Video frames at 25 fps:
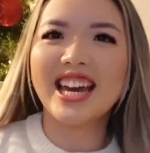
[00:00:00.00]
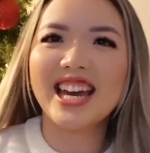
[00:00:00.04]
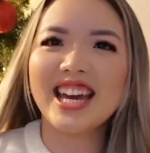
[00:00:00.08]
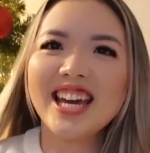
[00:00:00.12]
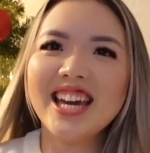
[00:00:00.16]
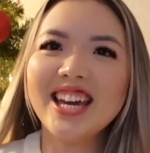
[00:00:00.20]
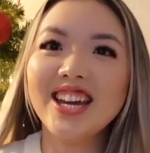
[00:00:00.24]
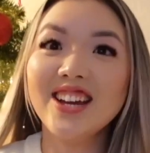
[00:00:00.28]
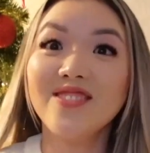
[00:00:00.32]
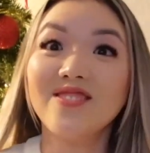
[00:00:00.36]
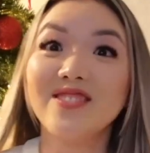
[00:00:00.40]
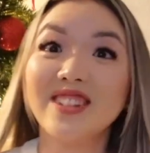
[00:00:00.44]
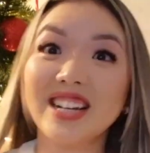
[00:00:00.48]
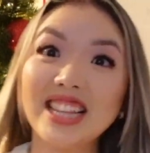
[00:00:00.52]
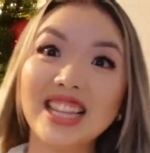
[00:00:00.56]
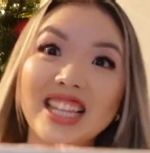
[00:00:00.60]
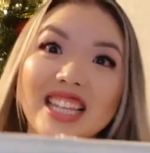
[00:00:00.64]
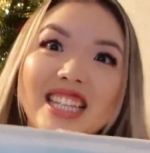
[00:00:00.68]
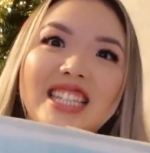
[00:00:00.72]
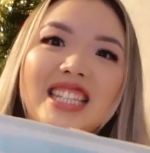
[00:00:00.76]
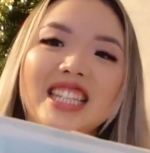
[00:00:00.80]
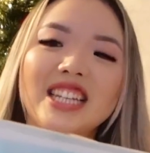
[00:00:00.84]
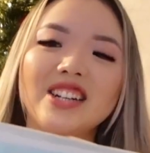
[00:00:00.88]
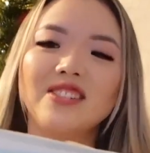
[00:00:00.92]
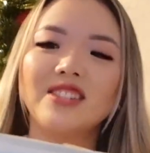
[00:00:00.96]
He really
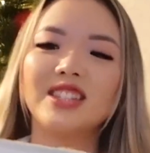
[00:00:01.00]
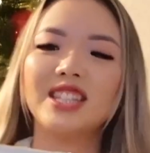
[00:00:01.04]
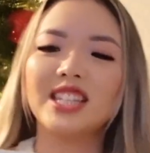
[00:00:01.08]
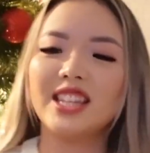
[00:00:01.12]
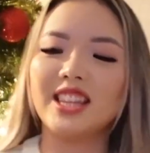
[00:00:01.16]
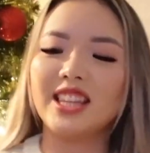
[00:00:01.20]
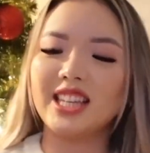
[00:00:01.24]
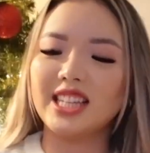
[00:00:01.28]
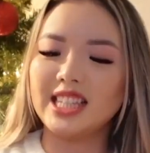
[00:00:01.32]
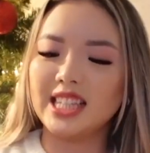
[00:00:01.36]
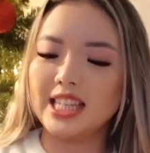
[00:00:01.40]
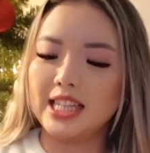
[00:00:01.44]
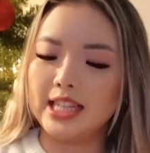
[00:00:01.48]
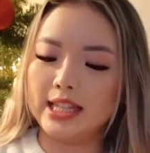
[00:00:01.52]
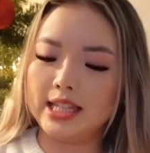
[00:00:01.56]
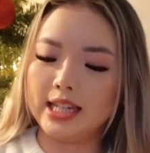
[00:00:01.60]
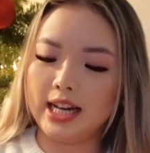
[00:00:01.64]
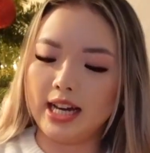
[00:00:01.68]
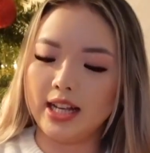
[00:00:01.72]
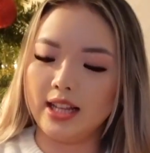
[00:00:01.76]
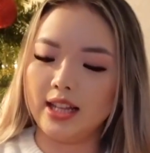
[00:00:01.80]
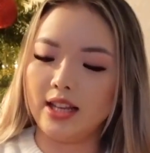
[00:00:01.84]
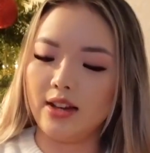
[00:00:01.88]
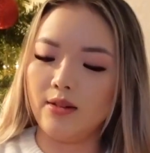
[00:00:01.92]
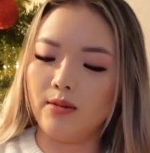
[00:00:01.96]
sealed this in
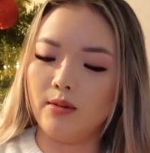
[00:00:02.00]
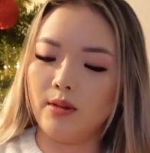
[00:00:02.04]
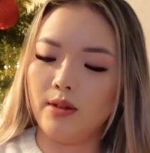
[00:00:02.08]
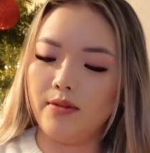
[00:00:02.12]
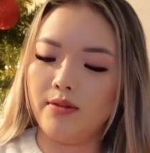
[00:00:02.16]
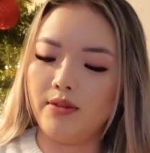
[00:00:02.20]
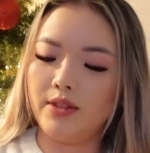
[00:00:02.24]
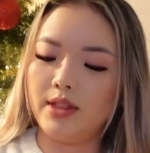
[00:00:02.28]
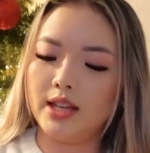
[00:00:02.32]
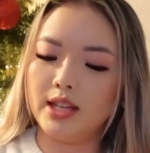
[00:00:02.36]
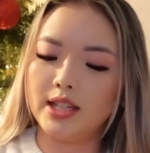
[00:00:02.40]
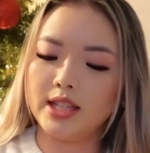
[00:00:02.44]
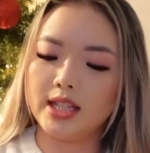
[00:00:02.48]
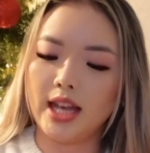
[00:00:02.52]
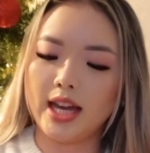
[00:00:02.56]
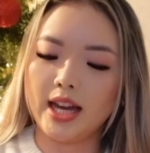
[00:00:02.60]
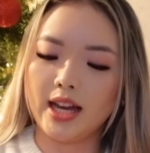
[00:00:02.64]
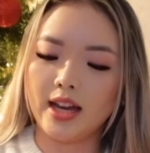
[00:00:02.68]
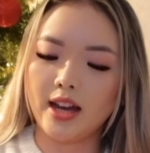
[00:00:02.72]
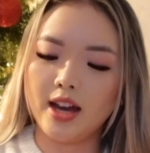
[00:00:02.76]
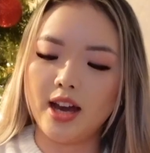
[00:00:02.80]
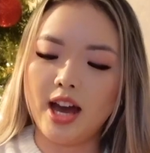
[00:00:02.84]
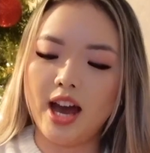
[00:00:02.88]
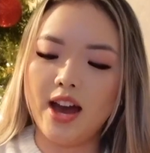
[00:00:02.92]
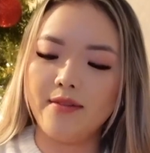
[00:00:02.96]
tightly with this
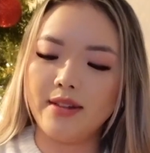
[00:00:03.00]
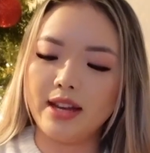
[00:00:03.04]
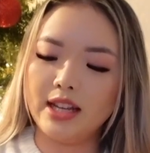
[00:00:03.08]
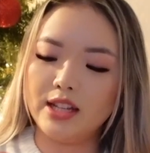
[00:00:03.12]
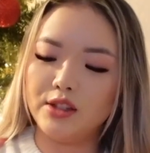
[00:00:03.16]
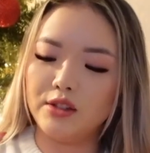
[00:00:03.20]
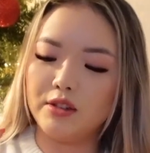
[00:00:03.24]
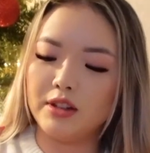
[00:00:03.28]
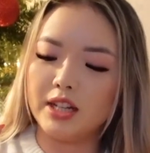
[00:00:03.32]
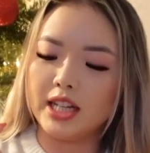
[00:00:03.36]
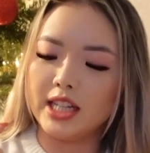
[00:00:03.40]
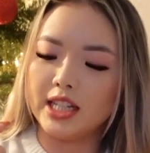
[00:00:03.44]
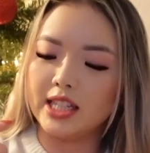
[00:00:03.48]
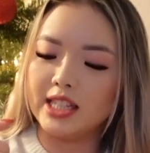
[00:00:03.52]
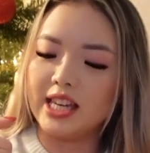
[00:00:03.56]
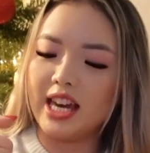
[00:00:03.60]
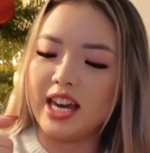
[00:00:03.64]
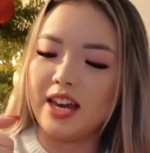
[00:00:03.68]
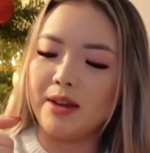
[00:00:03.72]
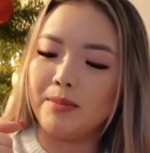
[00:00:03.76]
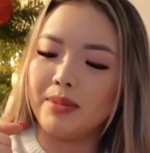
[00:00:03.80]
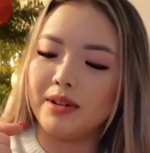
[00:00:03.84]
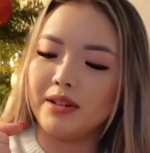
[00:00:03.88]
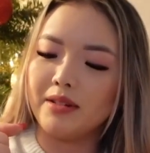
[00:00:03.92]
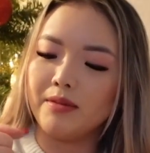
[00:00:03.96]
like heavy duty tape.